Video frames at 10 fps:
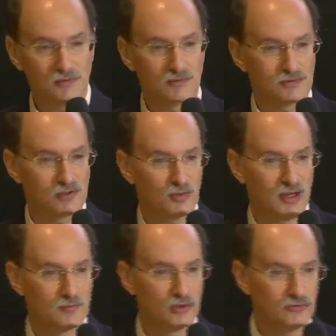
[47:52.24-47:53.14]
who's the
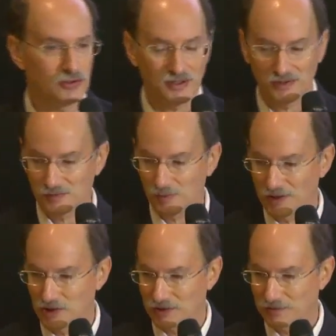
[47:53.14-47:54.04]
prime mover on this
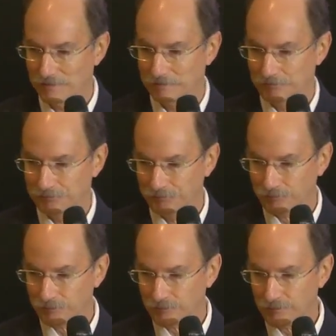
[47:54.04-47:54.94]
project,
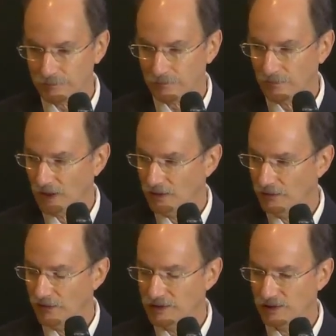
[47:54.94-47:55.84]
the
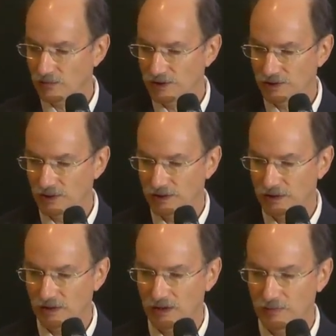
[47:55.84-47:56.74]
events that we
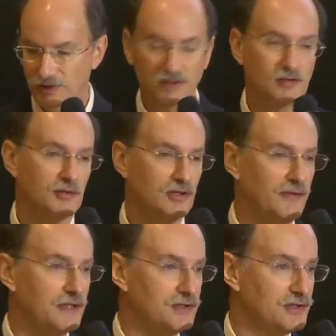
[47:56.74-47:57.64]
study are predictable
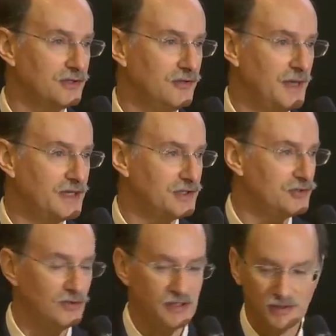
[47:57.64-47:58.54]
events of mass
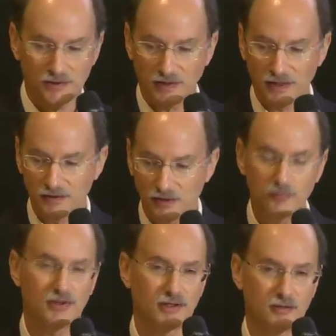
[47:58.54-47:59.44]
interest and
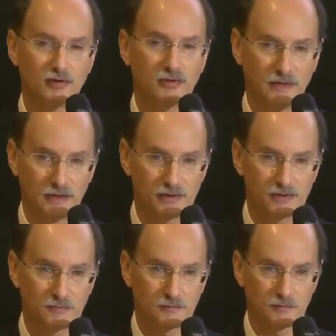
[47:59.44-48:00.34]
unpredictable
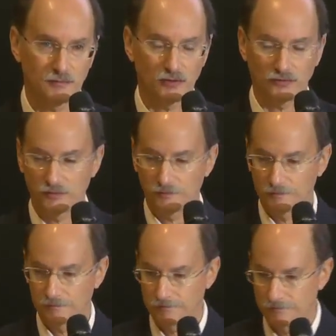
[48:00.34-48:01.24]
events, both.
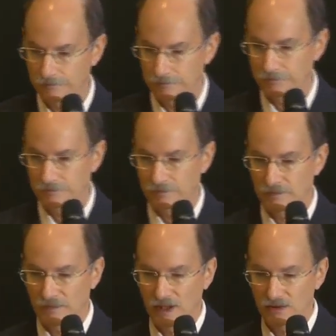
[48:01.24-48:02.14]

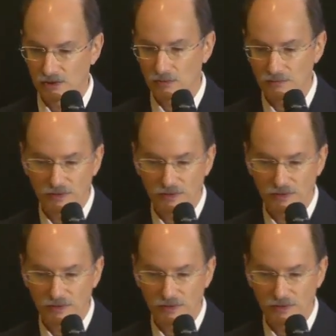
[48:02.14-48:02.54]
So